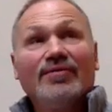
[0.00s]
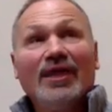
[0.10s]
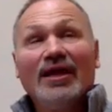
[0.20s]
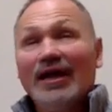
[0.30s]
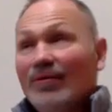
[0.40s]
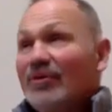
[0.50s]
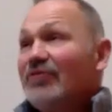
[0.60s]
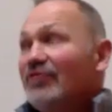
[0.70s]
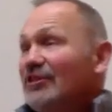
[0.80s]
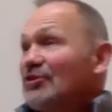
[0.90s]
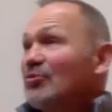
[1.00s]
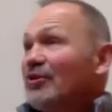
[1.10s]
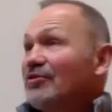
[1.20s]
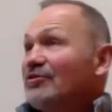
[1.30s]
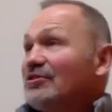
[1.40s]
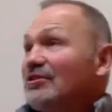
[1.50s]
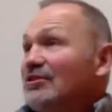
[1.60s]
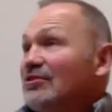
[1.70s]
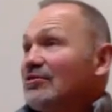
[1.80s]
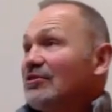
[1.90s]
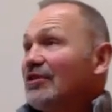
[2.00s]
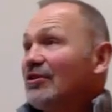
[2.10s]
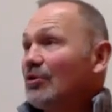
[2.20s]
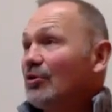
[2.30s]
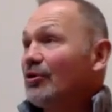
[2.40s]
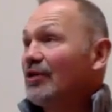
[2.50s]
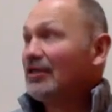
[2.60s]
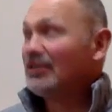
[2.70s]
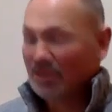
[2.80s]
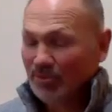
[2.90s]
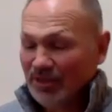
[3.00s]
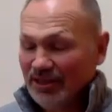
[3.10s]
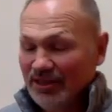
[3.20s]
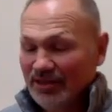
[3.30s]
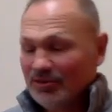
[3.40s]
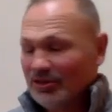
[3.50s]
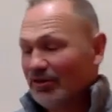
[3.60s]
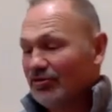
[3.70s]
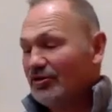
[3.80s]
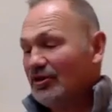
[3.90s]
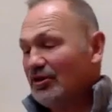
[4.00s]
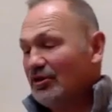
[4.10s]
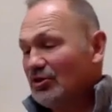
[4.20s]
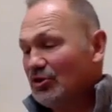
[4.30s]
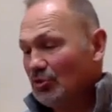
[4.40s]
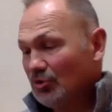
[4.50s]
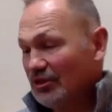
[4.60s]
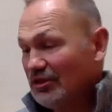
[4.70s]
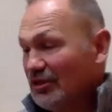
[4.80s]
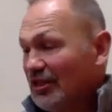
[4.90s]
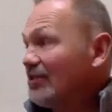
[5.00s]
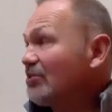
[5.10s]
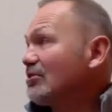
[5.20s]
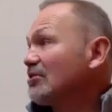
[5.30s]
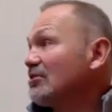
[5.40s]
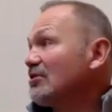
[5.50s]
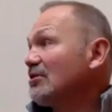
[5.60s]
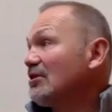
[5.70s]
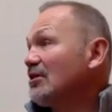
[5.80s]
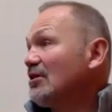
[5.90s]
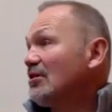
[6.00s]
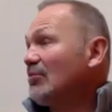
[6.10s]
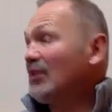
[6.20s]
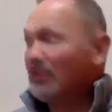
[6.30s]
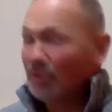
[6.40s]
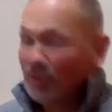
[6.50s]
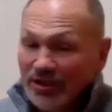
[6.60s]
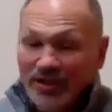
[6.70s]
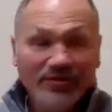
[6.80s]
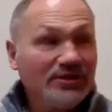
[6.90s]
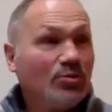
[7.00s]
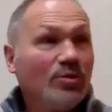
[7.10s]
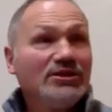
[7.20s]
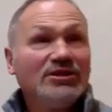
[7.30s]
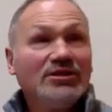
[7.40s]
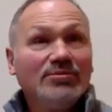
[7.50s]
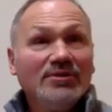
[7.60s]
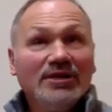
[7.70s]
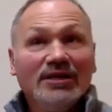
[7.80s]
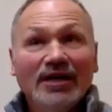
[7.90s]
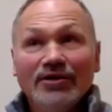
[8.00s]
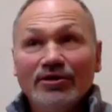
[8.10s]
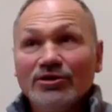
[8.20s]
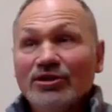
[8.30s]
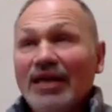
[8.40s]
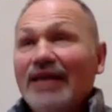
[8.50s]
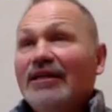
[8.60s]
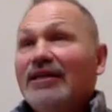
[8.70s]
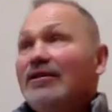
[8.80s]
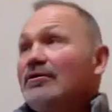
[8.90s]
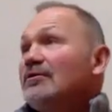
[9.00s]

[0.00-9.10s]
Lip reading: And I'm convinced, brothers and sisters, that the Lord has committed himself to these things. May the Lord give us wisdom and understanding.